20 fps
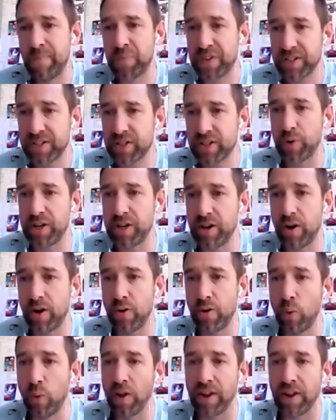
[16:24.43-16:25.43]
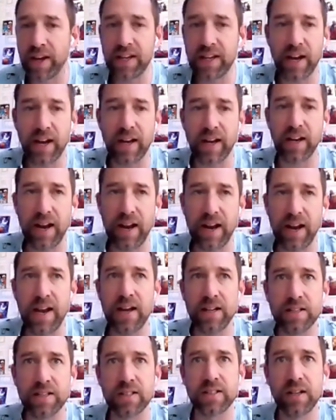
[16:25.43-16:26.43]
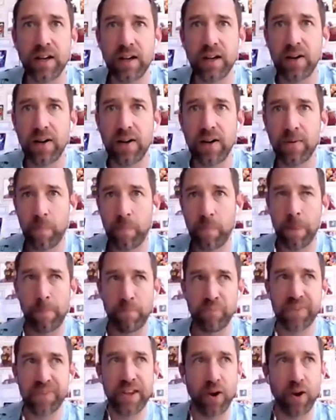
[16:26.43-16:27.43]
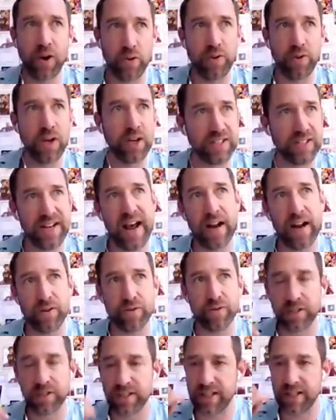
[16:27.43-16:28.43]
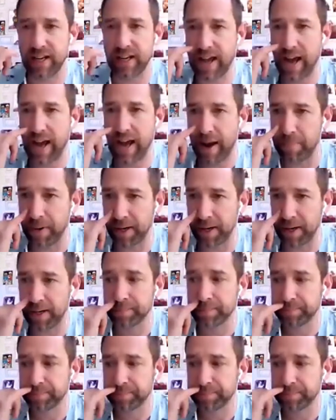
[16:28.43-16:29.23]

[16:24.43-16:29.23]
So we know what they're getting is as natural as it can be.